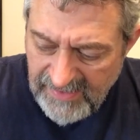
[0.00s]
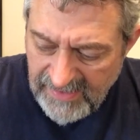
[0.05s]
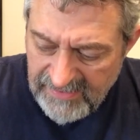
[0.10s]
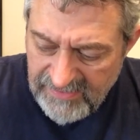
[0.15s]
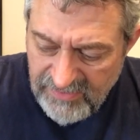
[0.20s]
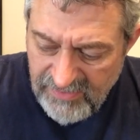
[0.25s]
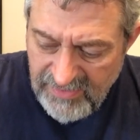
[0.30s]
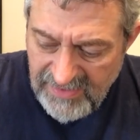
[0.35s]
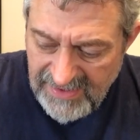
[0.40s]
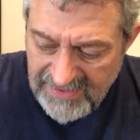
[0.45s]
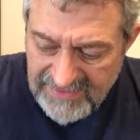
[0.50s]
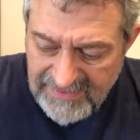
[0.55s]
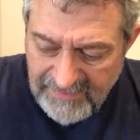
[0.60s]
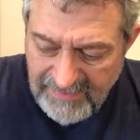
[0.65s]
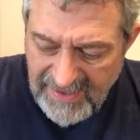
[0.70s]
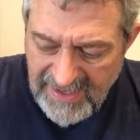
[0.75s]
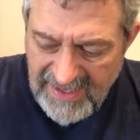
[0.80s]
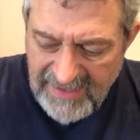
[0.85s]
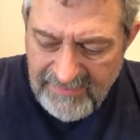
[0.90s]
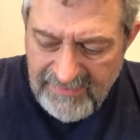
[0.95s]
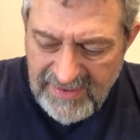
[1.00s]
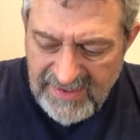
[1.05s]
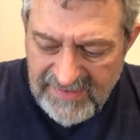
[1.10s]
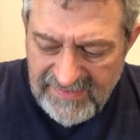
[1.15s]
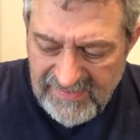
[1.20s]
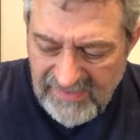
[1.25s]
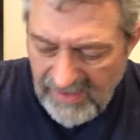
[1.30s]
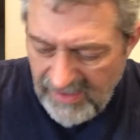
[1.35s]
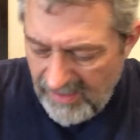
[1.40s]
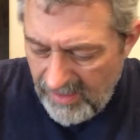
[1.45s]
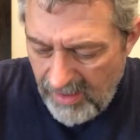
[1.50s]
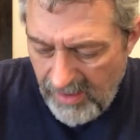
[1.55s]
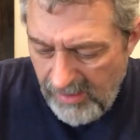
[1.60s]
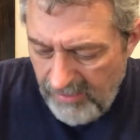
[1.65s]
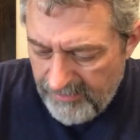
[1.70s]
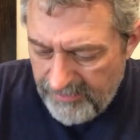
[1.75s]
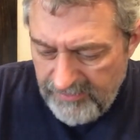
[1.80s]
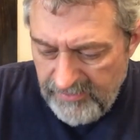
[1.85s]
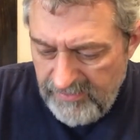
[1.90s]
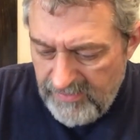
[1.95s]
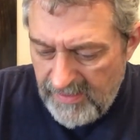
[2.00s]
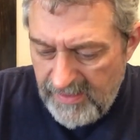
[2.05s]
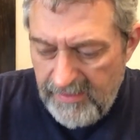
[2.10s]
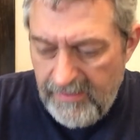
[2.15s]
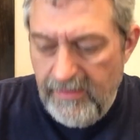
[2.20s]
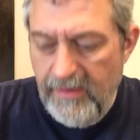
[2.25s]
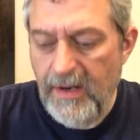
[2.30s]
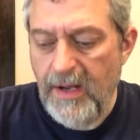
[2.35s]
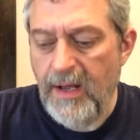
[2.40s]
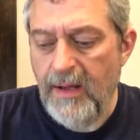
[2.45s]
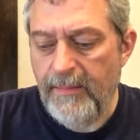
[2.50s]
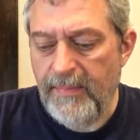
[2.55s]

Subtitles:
I do get the bacon, but it's not all through there,